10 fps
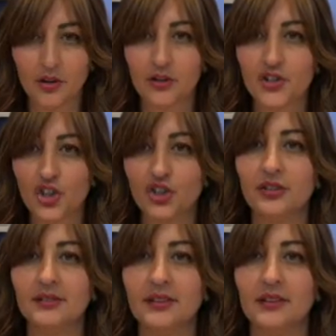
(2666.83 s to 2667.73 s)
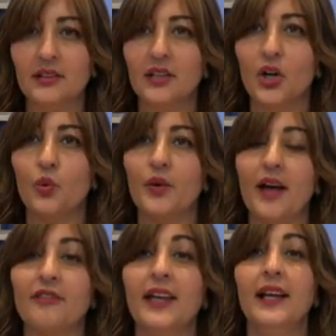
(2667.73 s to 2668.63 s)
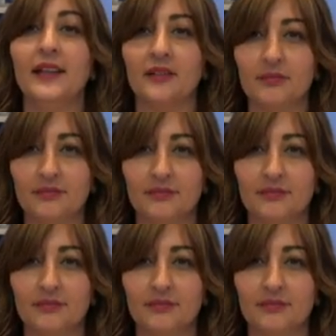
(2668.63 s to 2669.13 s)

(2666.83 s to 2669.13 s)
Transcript: certainty, we have healing.